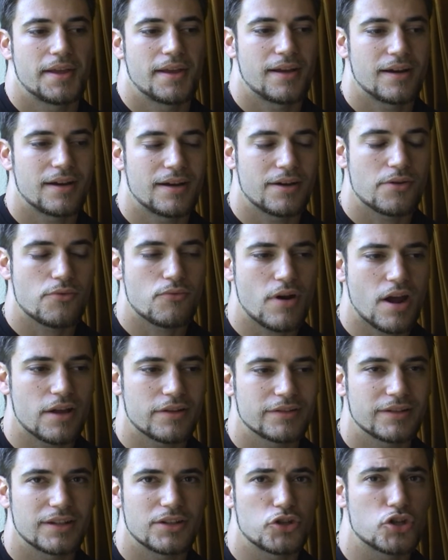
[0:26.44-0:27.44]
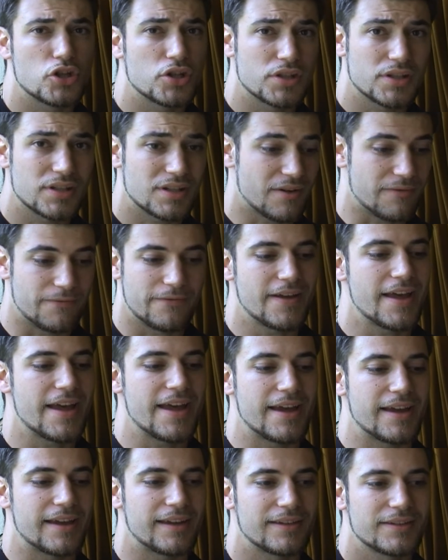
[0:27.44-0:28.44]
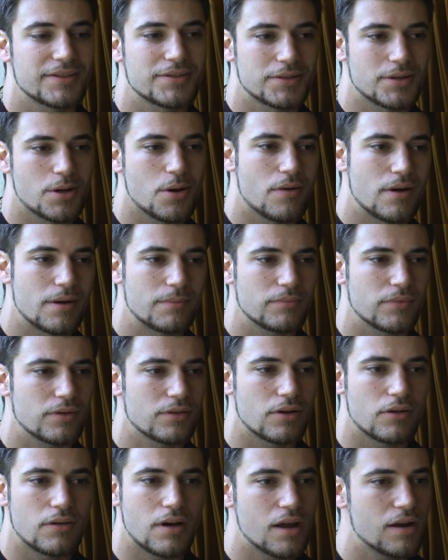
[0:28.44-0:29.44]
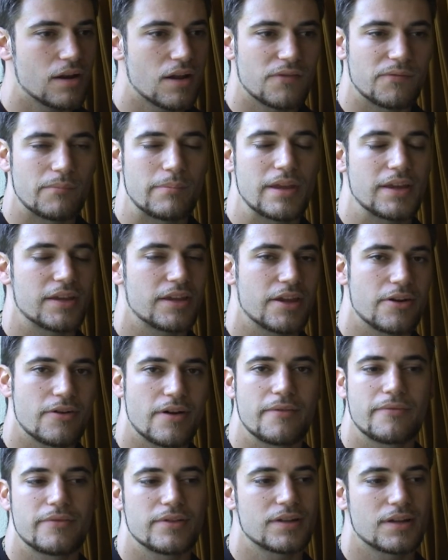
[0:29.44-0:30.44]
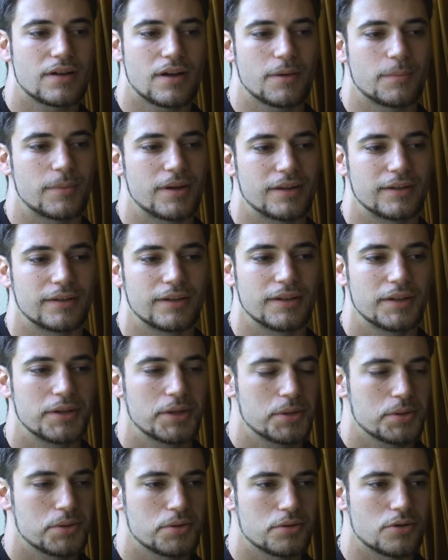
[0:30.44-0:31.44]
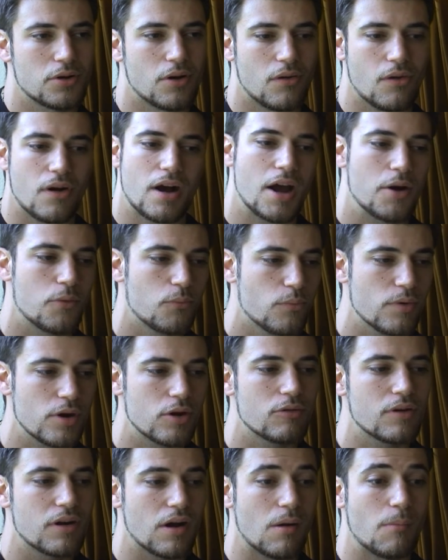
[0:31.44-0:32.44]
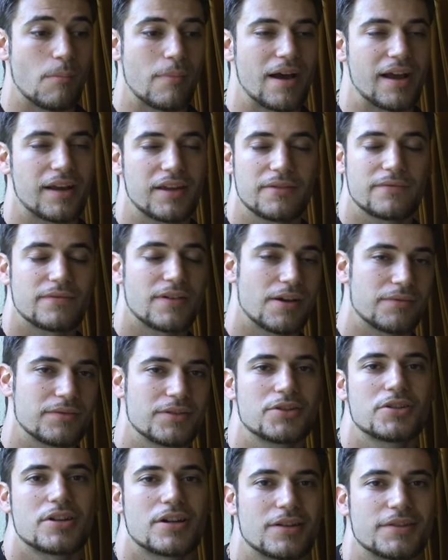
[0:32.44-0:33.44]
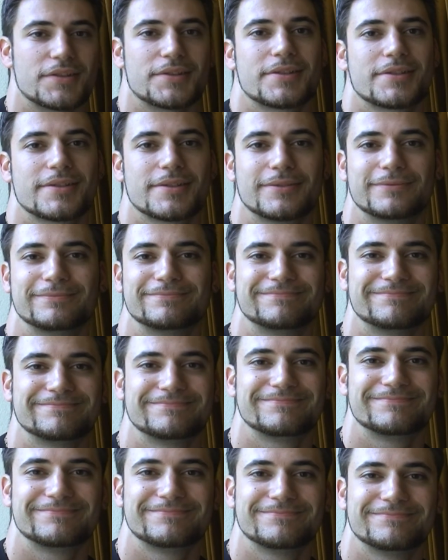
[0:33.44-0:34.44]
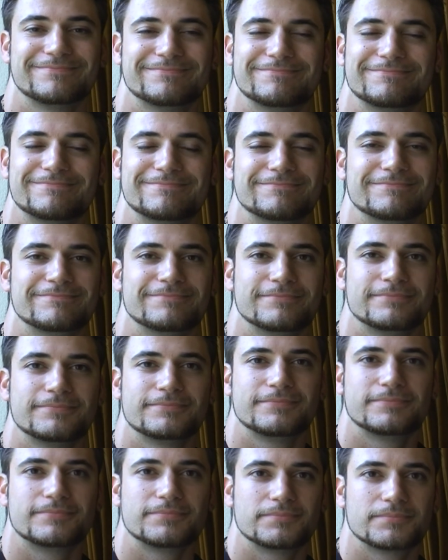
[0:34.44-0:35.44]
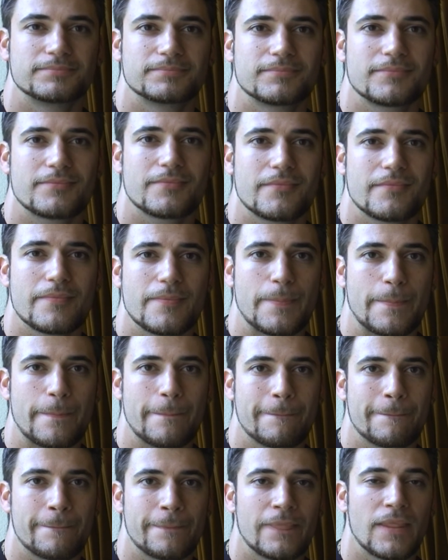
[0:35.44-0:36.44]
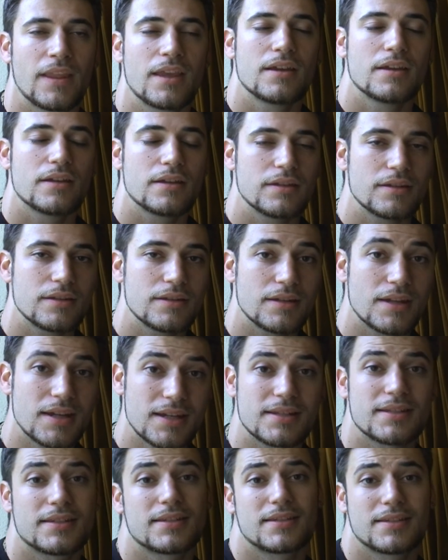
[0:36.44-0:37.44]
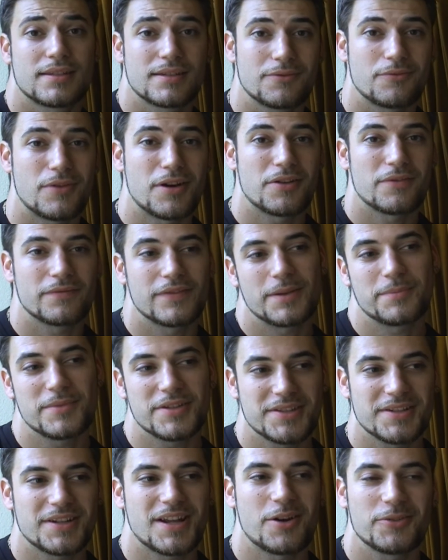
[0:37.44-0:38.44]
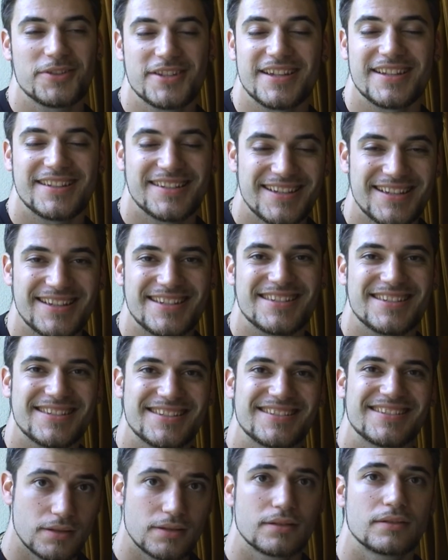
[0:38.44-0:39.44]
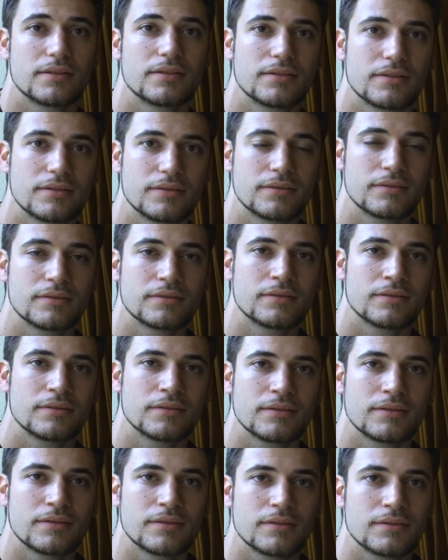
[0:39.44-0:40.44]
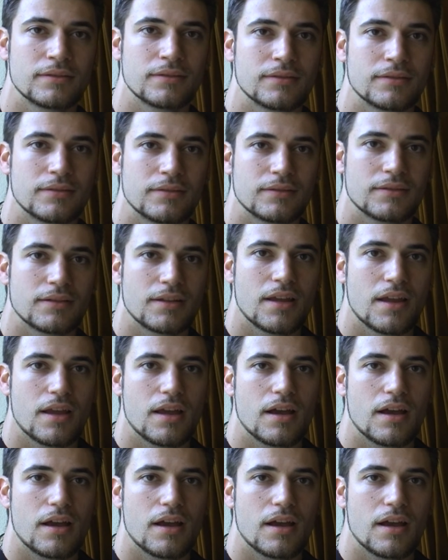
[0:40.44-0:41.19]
Uh, rather than just a fair, so um, you know I love being here every time, and you know, I will come back if I have the chance. You've been in two Harry Potter films? Yes, one of them isn't out yet, yes. Can you tell us a bit about the scene that you filmed?